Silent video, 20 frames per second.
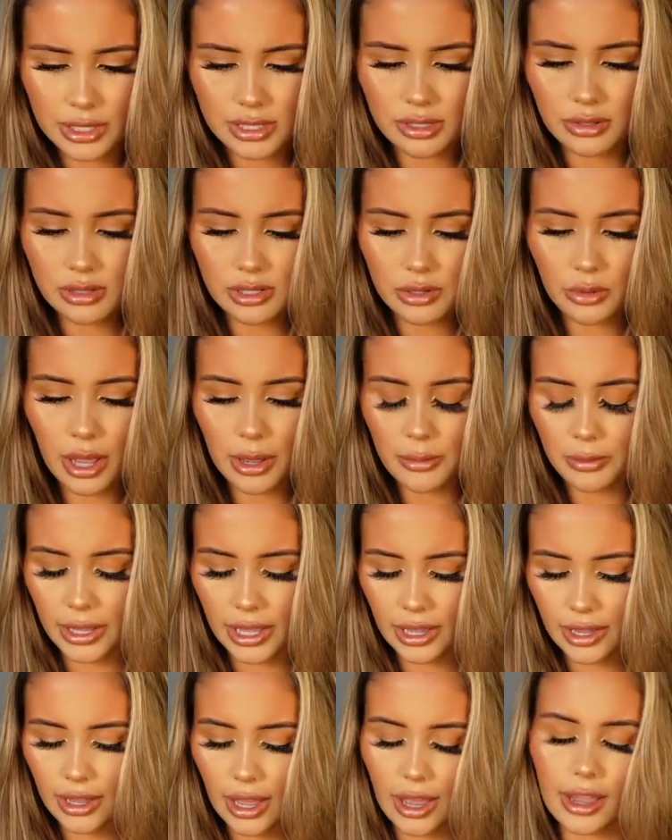this was quite
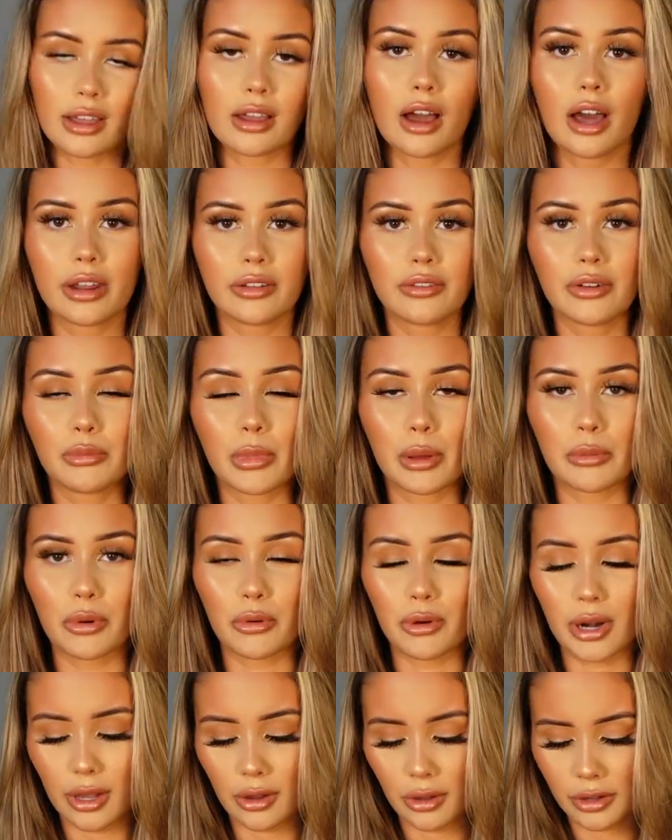big. I can't even remember
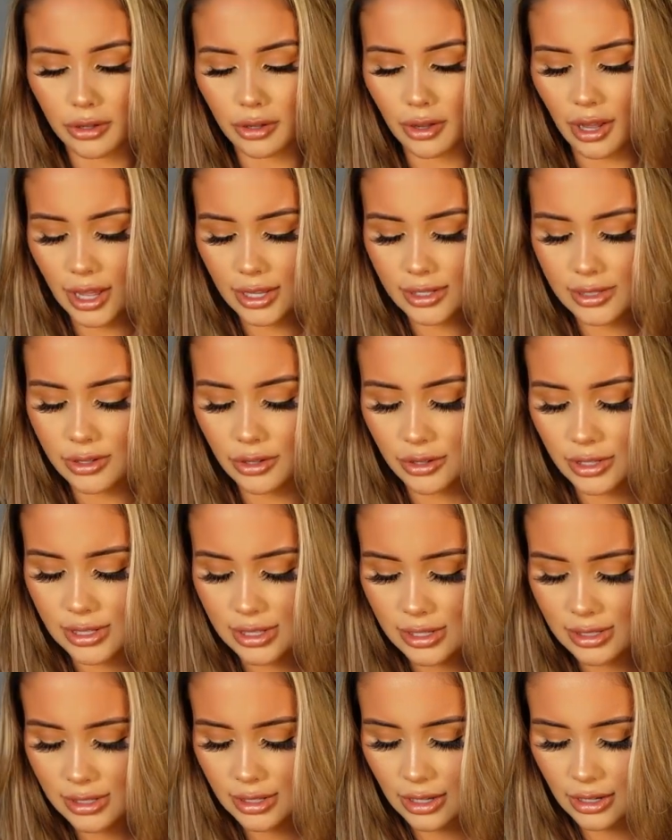what I got you guys, so this
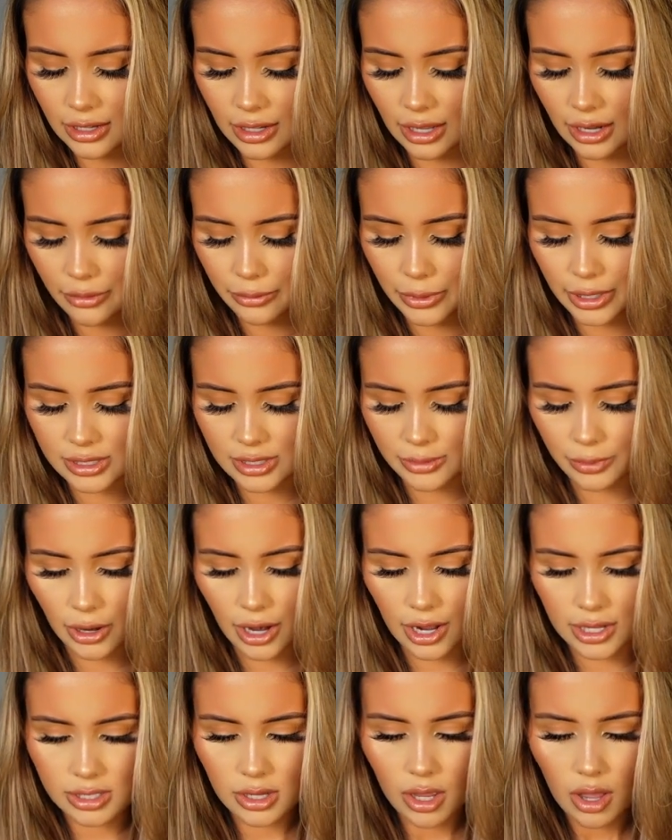is gonna kind of be a
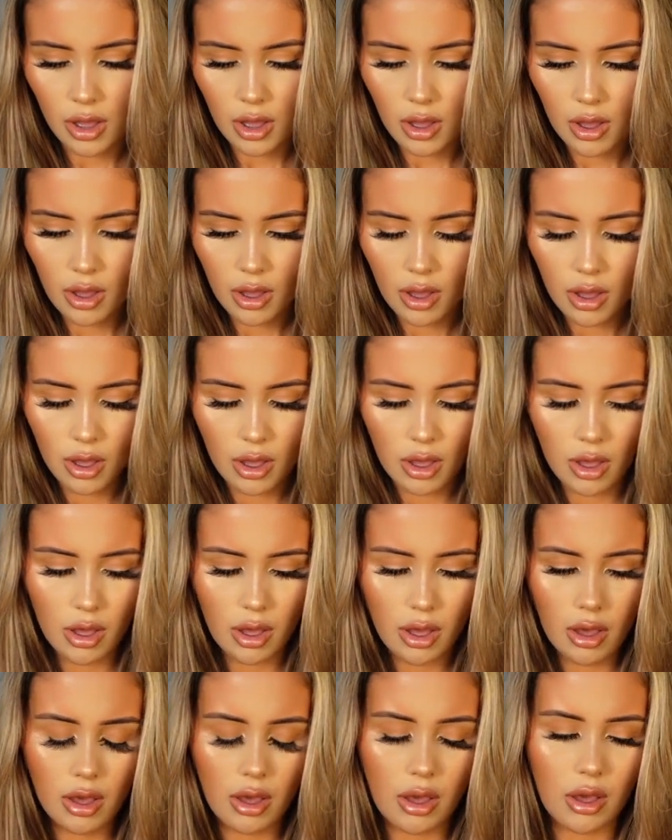surprise.
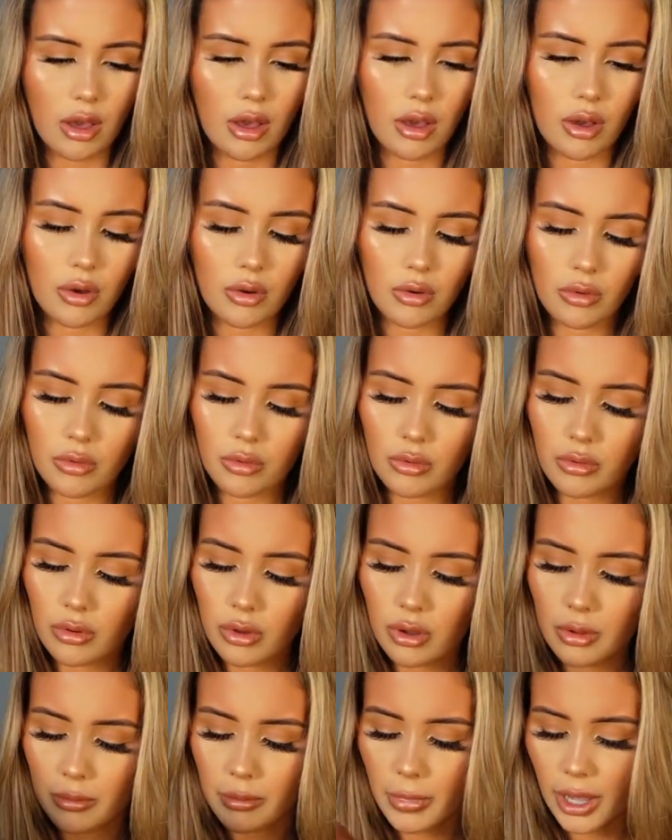
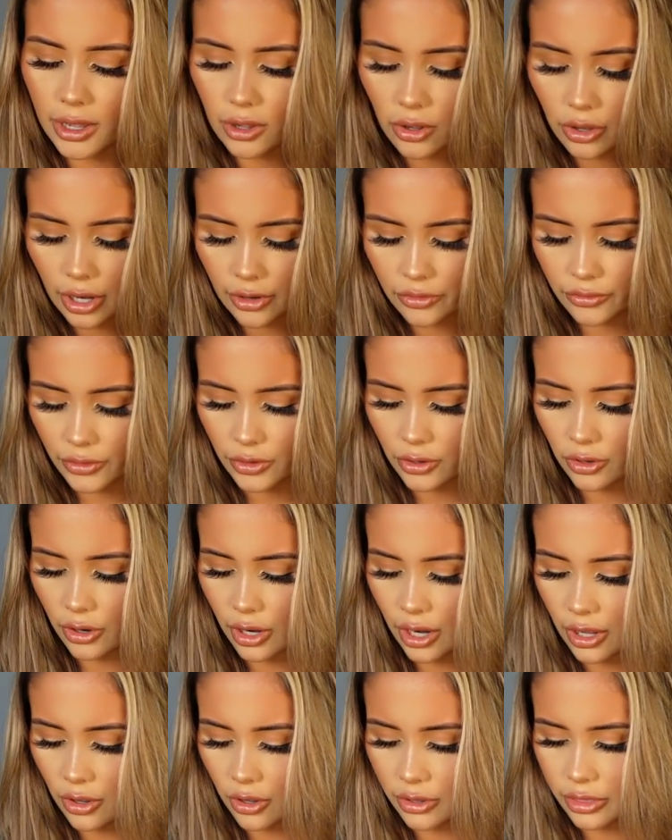oh my god, I forgot
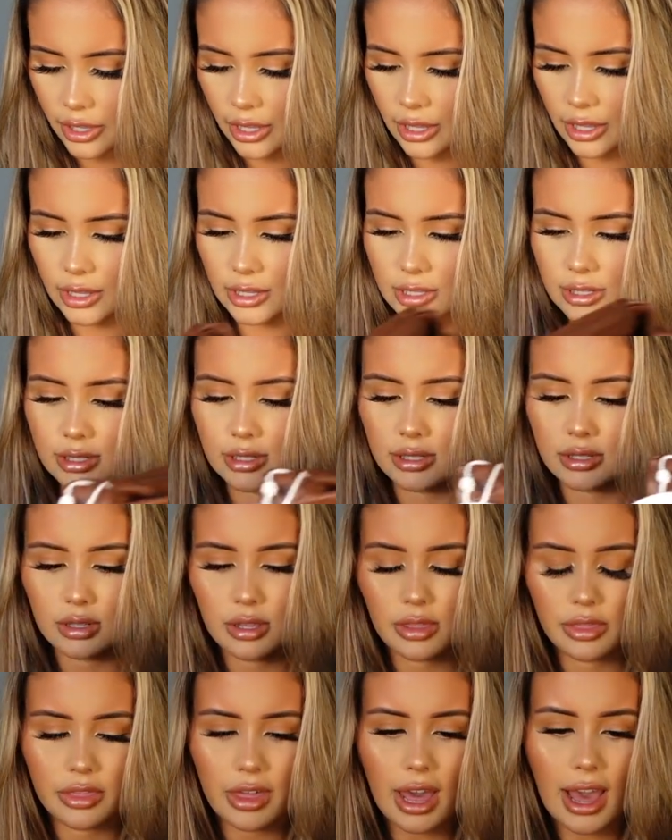I got this.
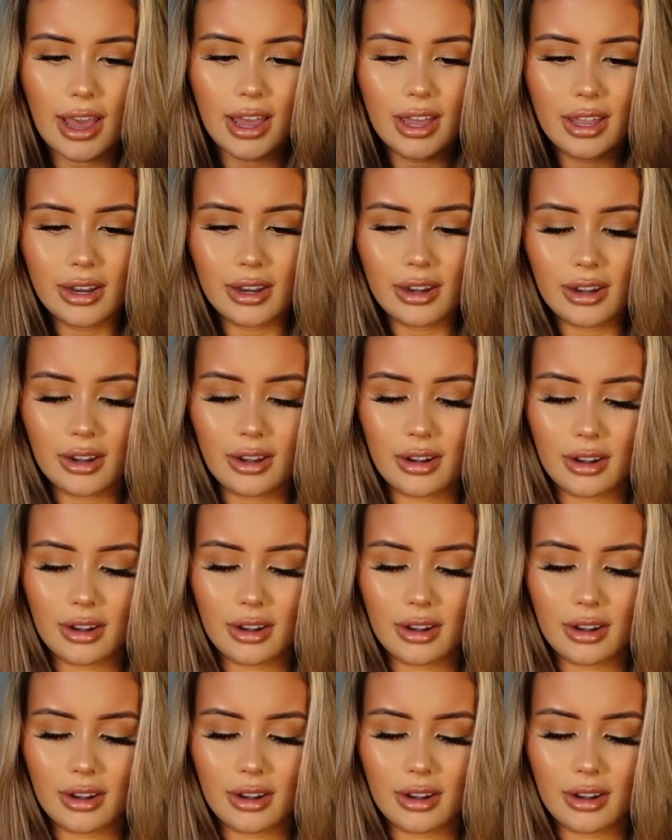That,